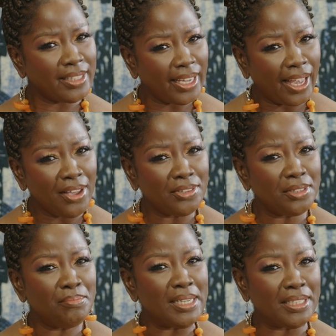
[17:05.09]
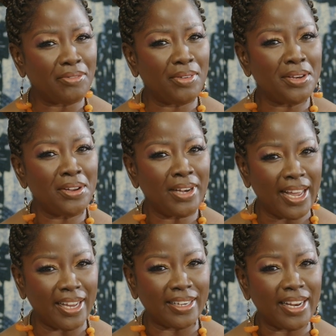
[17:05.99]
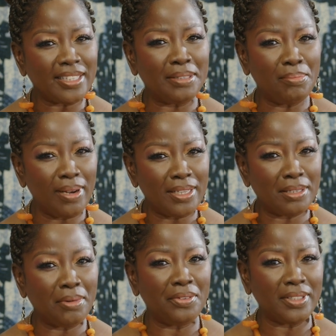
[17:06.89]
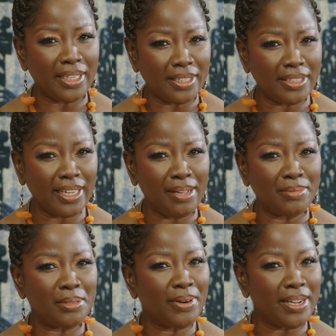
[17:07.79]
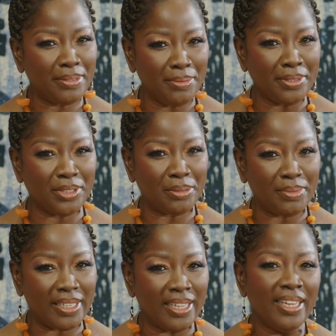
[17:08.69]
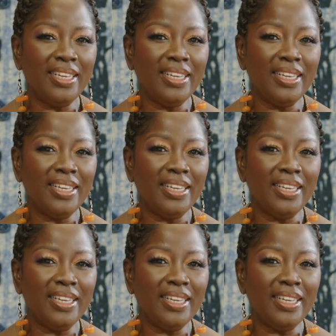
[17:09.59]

taking you to Music Video Land. That's the place some of you take the time to write to me.